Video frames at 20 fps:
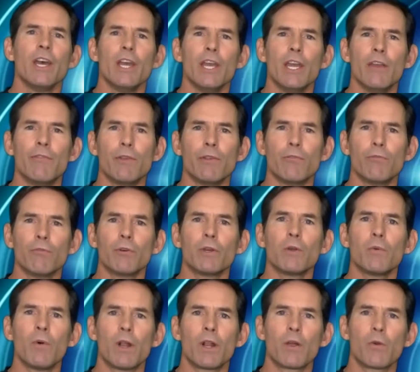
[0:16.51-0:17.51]
if you really
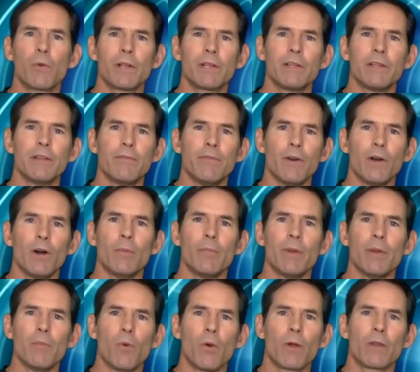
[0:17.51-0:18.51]
want to quickly develop a
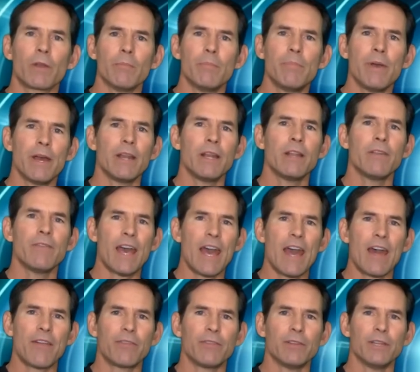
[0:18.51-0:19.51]
more competitive
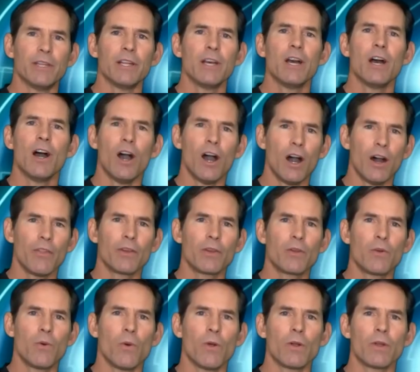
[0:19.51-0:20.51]
athlete on the
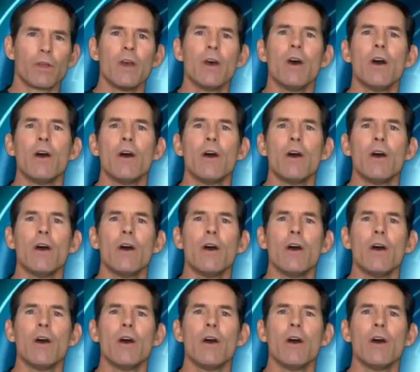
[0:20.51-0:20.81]
court,